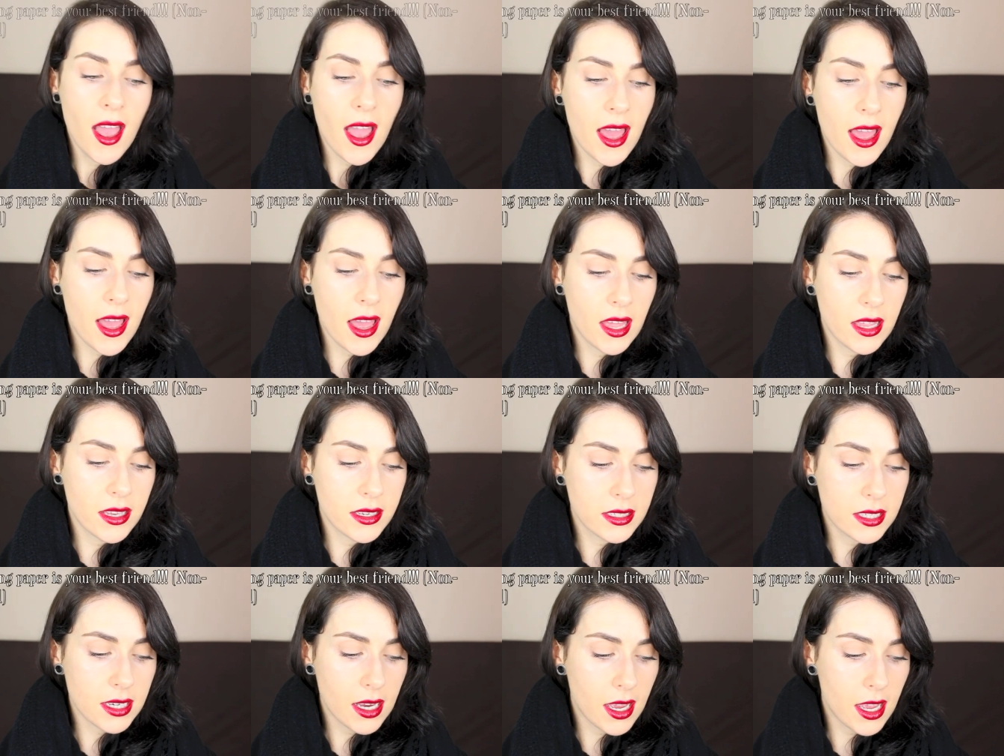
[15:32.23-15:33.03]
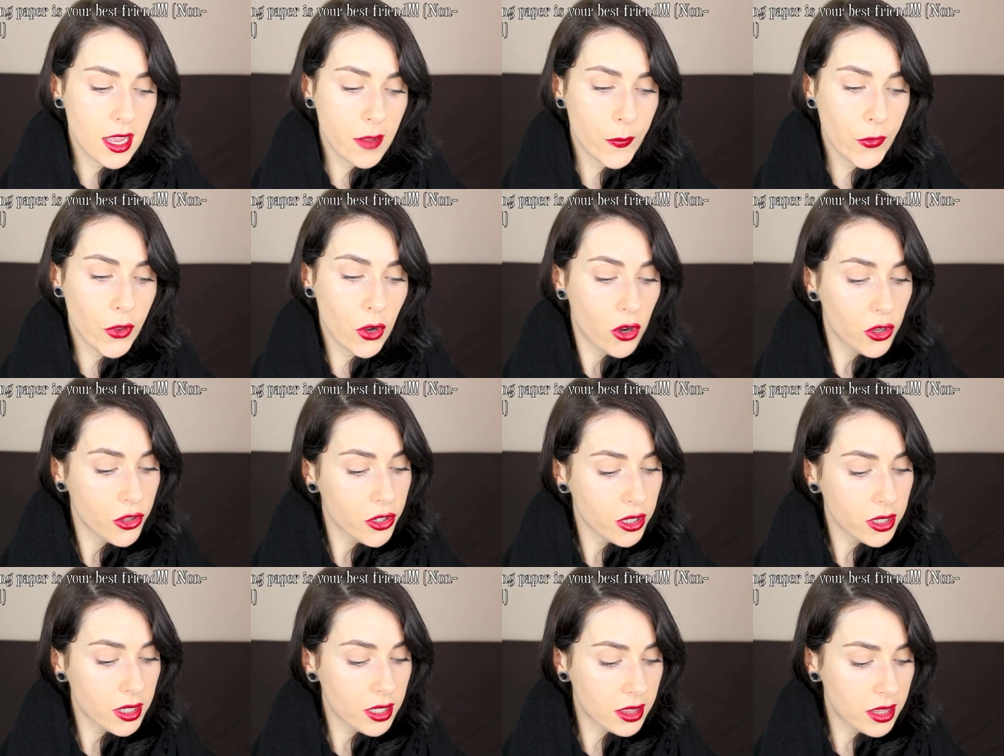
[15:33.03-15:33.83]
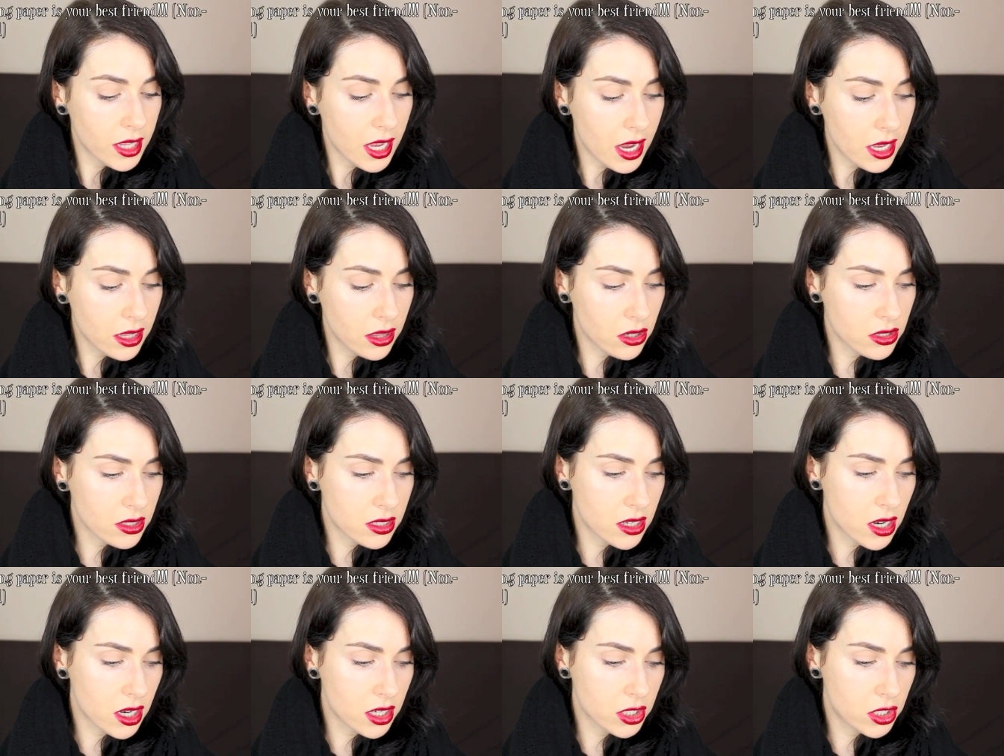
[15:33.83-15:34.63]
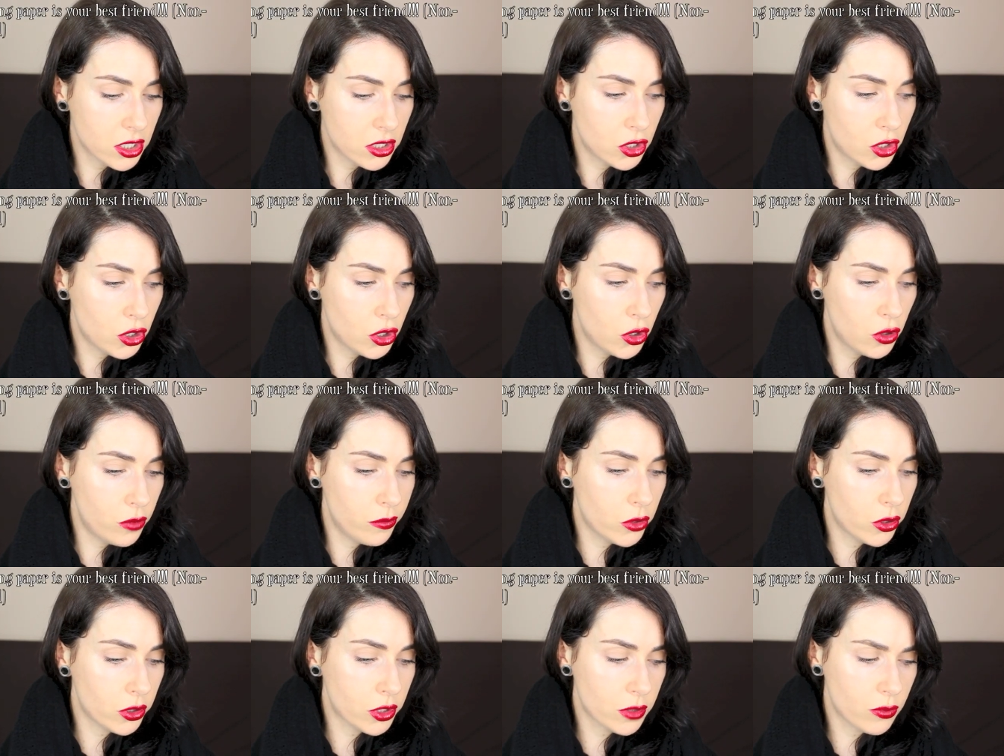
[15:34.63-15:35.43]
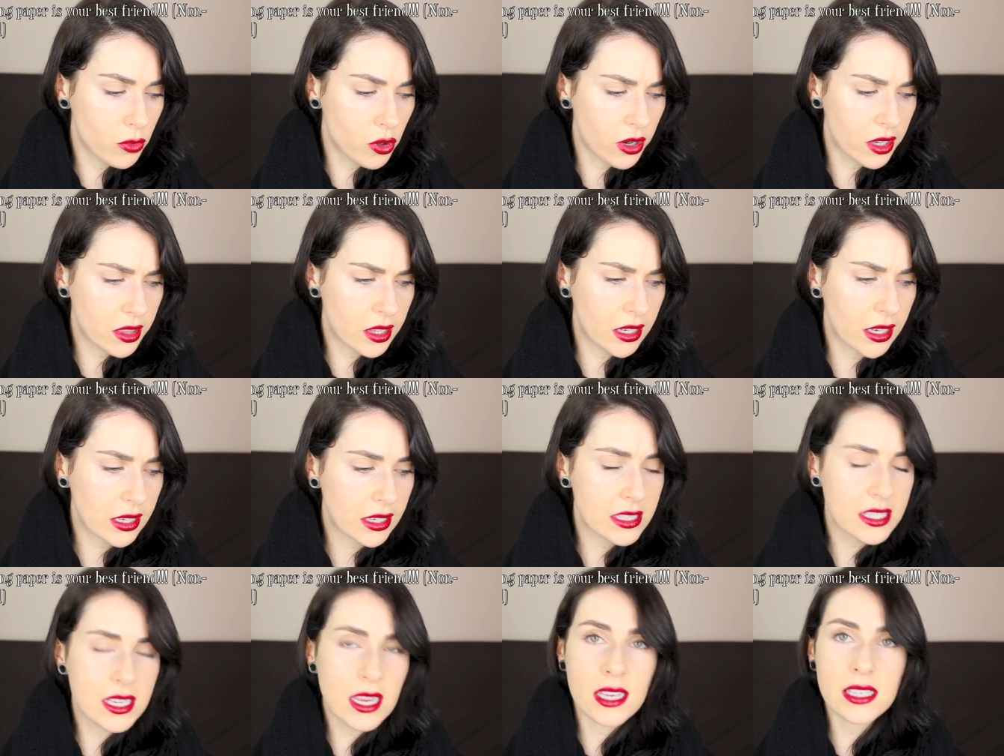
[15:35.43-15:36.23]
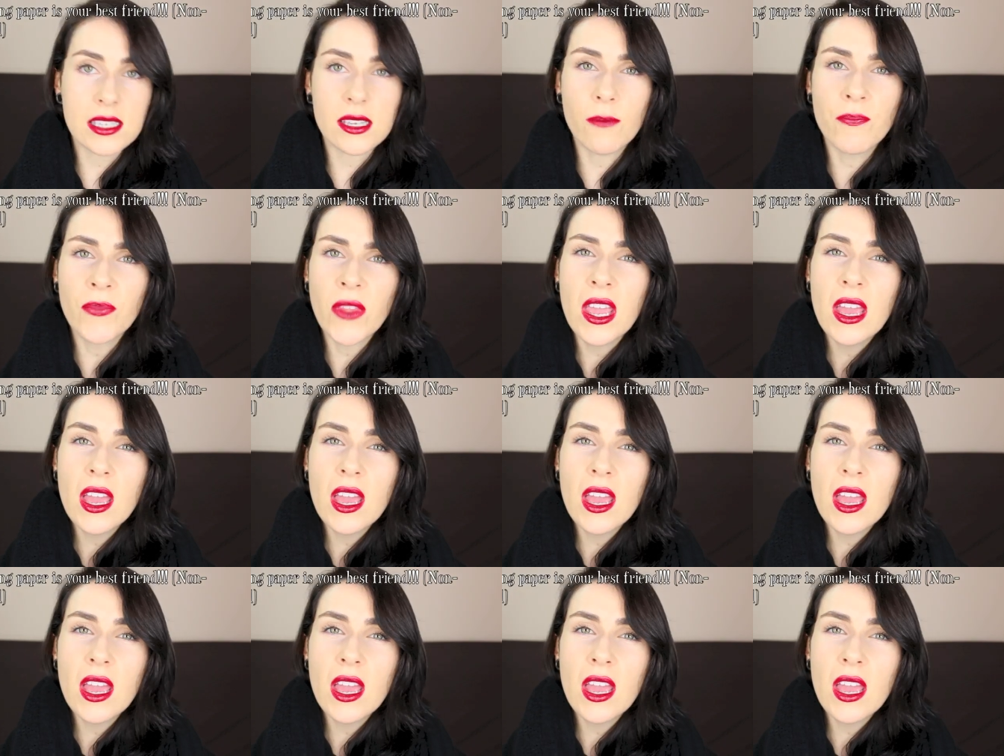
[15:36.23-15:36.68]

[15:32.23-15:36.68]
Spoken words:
And other than that, there's not too much more I think I can say. So